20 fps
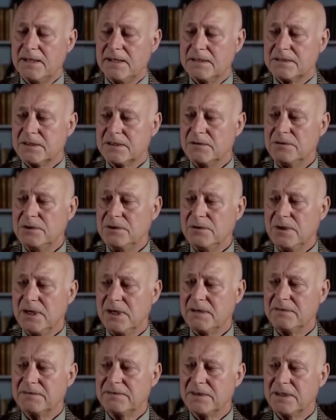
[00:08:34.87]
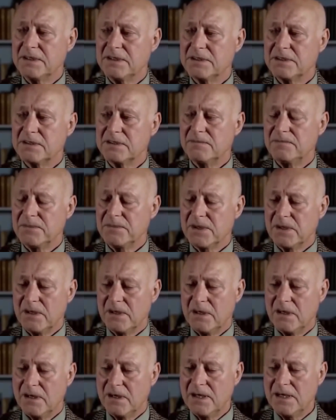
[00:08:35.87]
So you have this
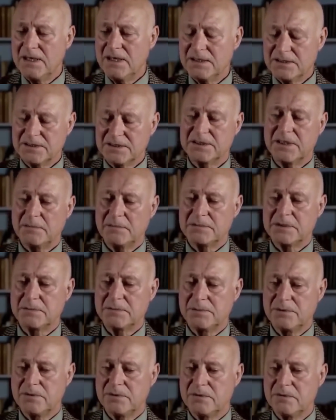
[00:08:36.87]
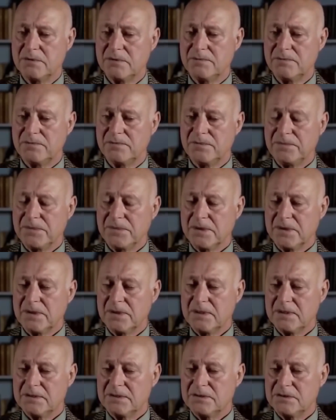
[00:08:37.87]
highly susceptible
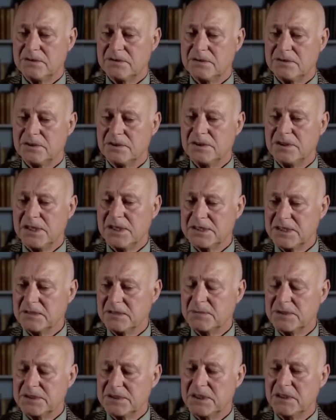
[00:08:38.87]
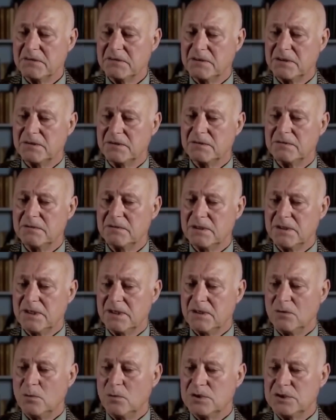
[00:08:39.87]
genetic material
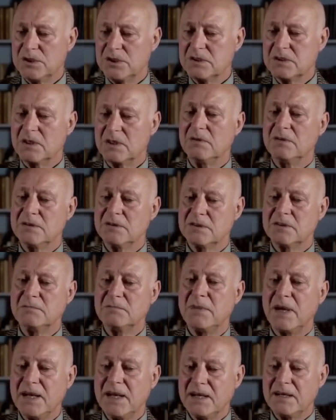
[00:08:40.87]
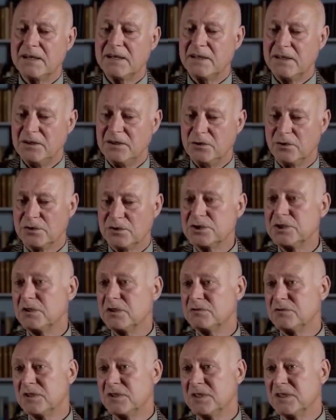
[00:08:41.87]
which is going to make your
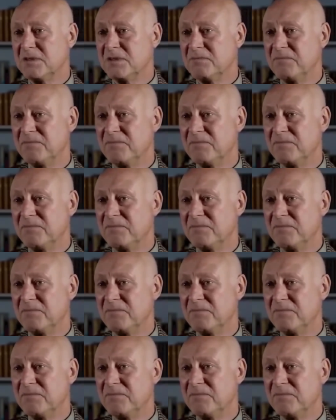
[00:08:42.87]
children.